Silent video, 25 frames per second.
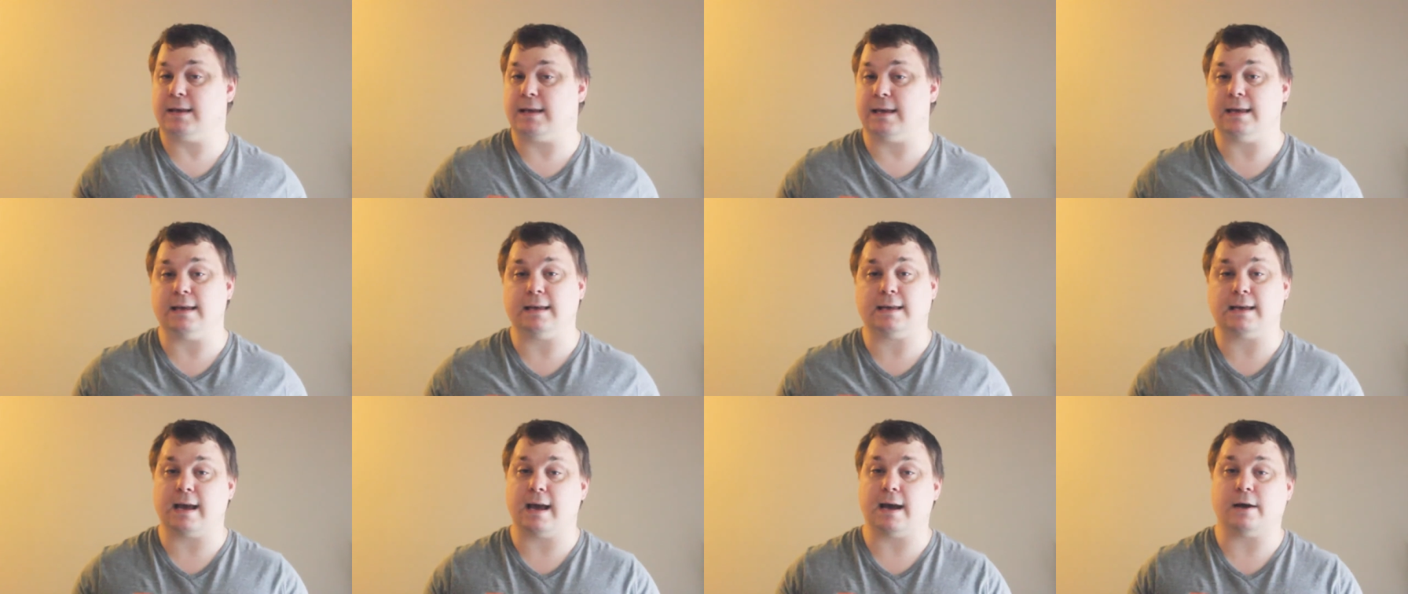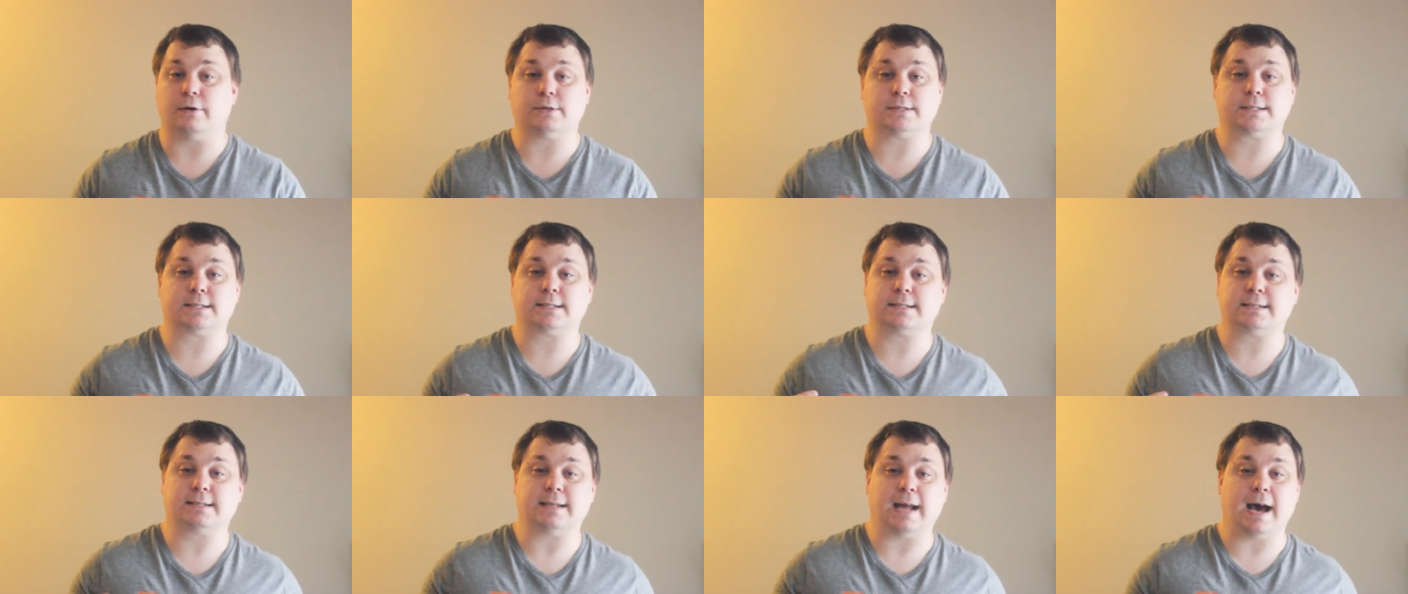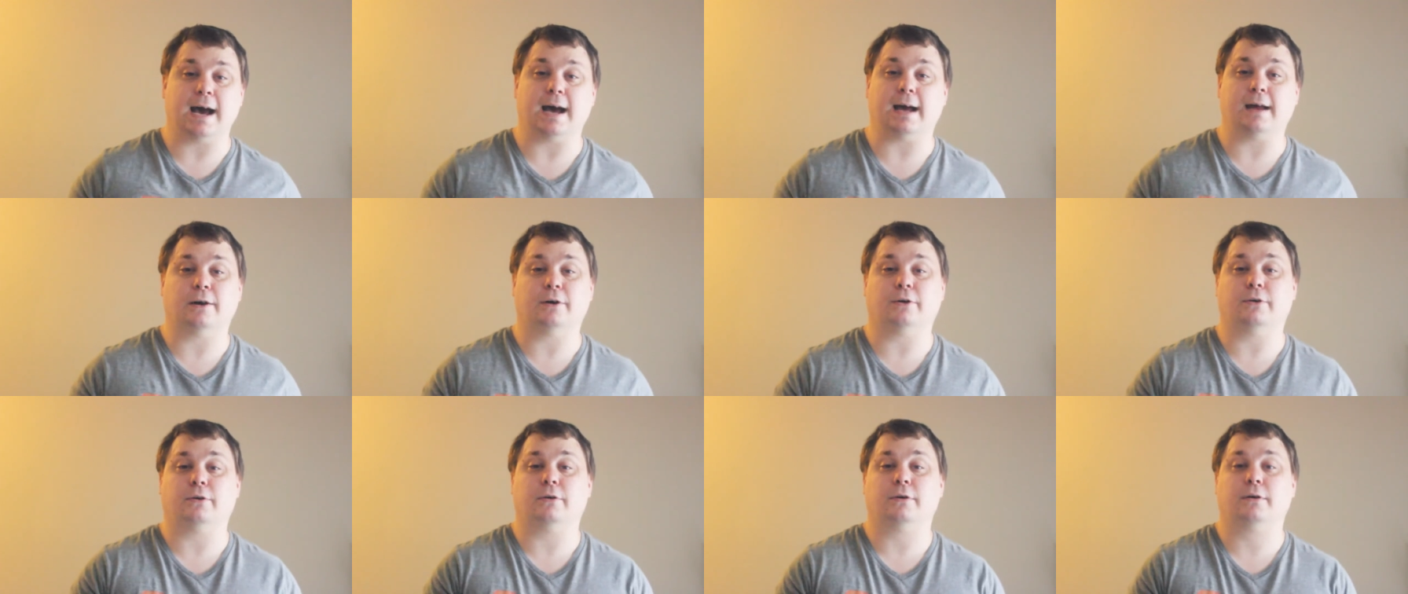Geek Out
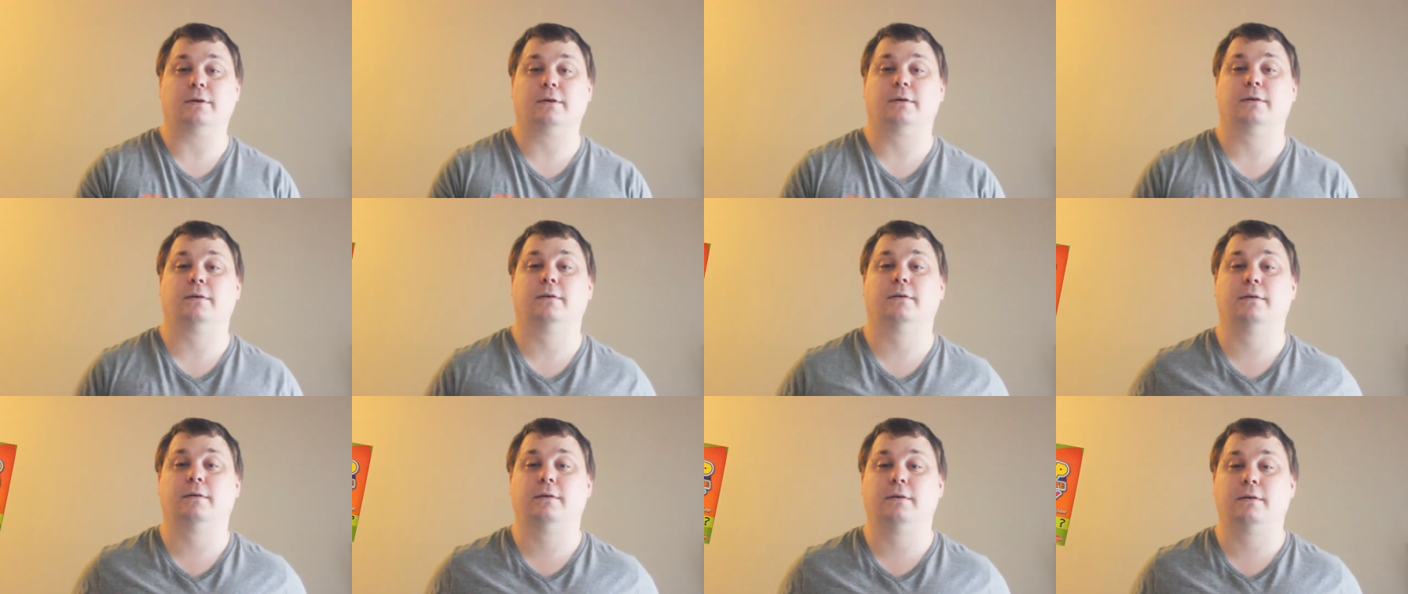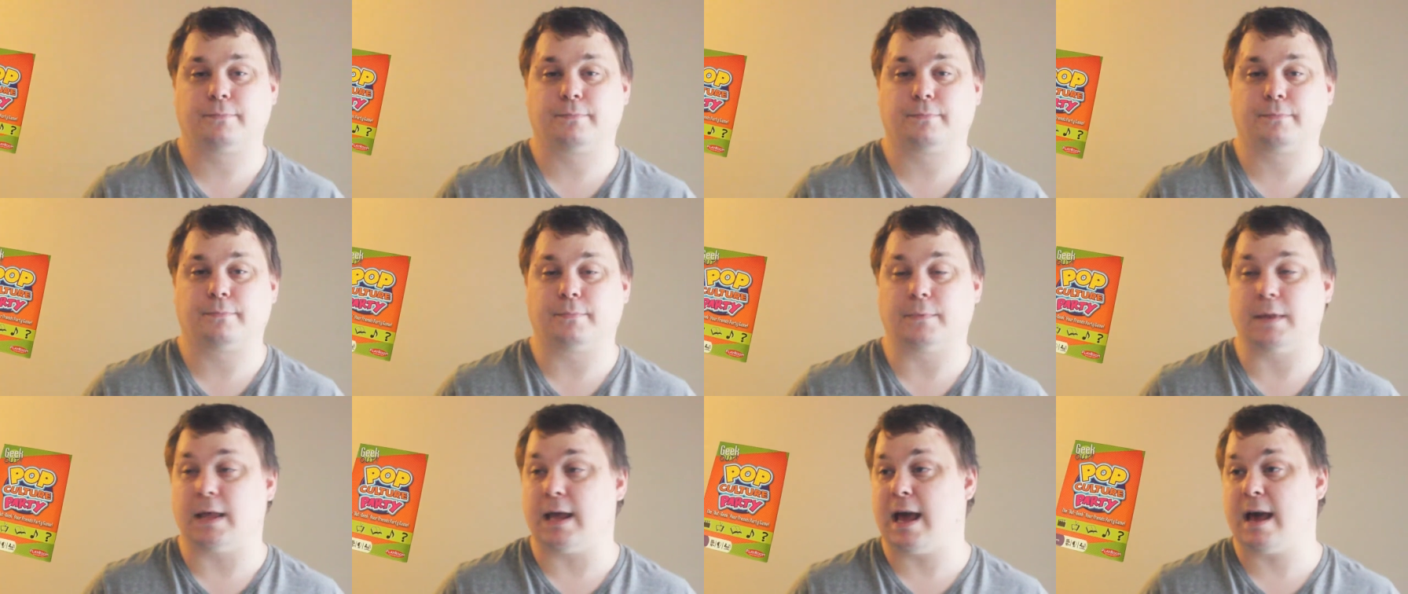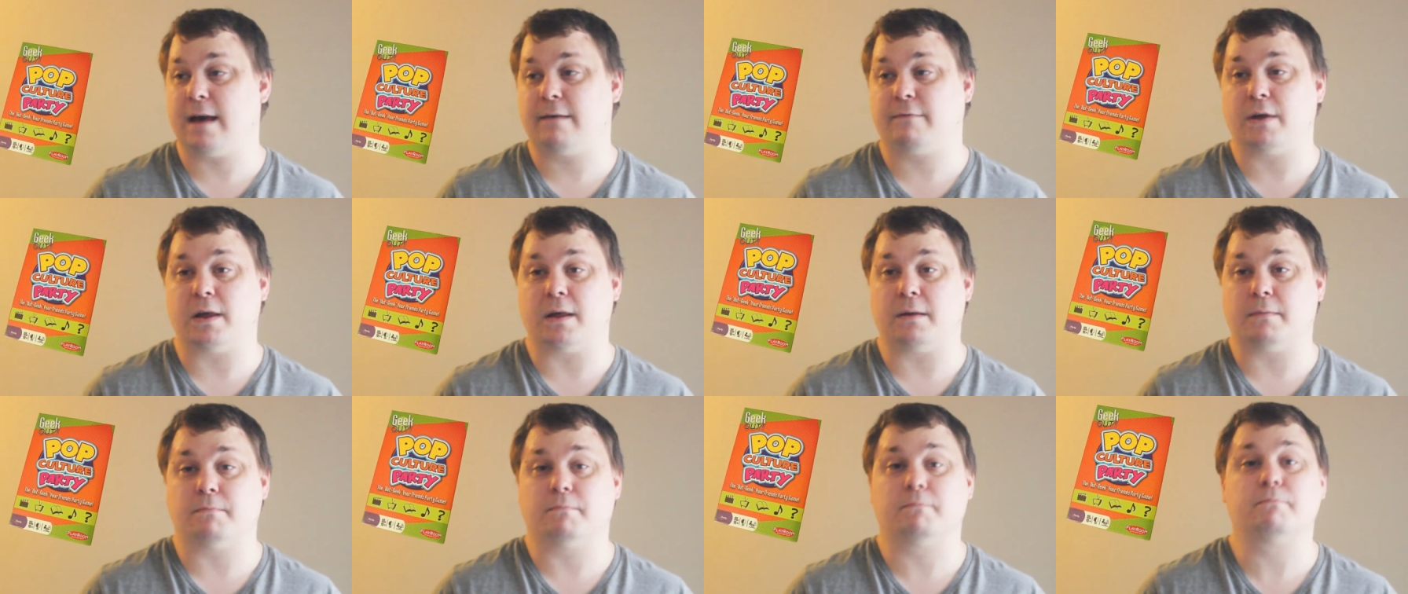style. They have
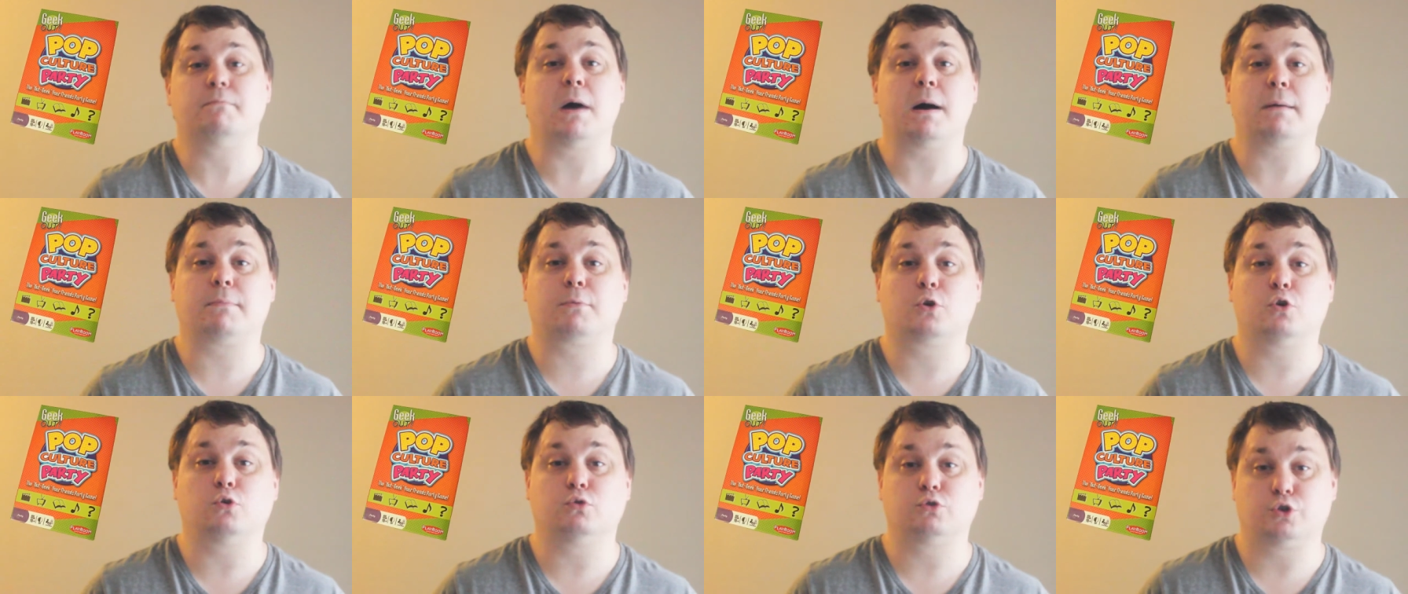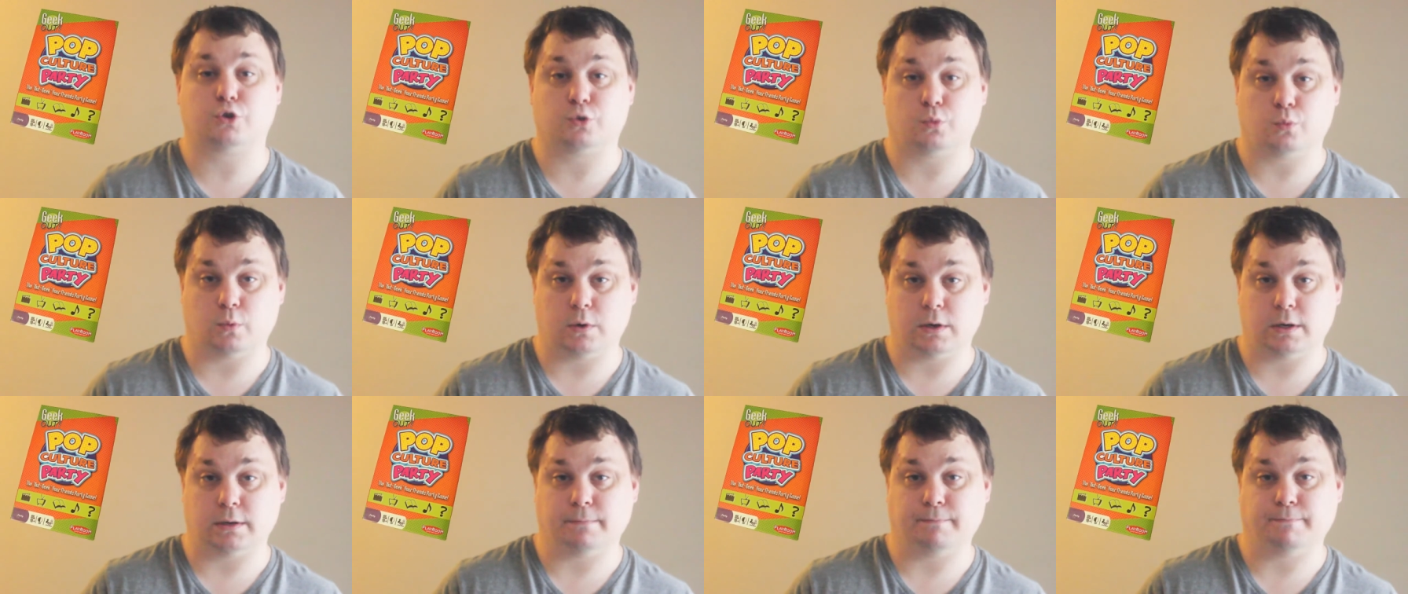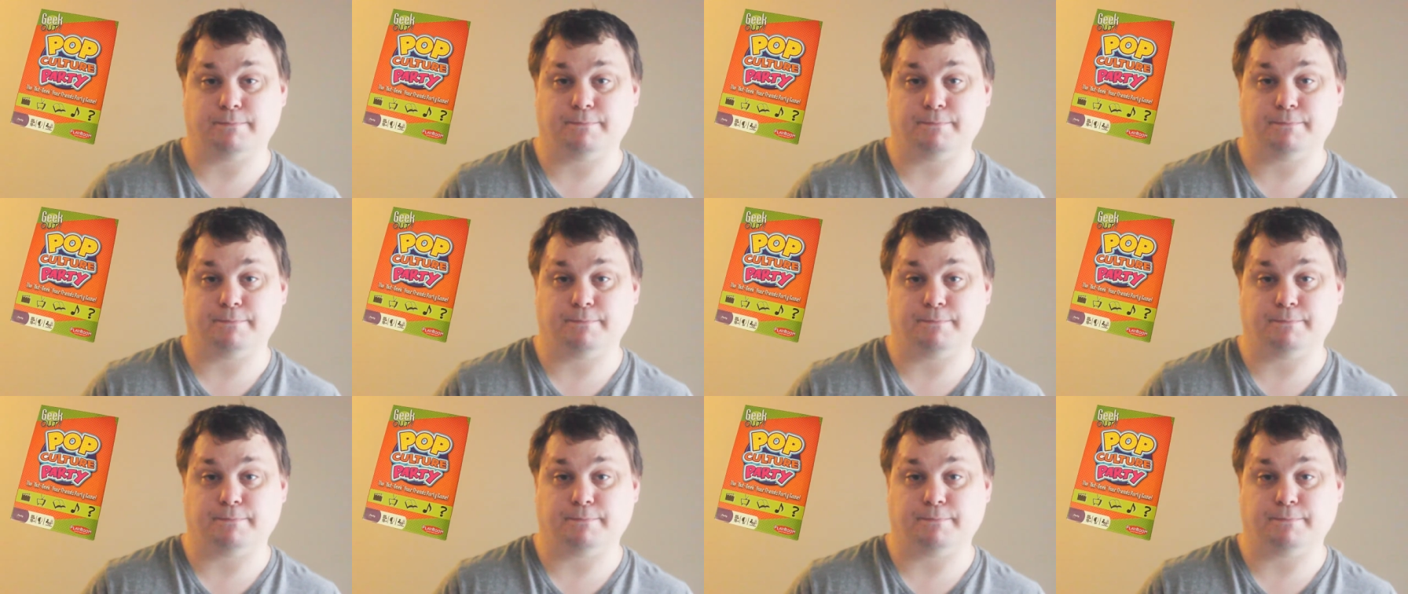a pop culture one.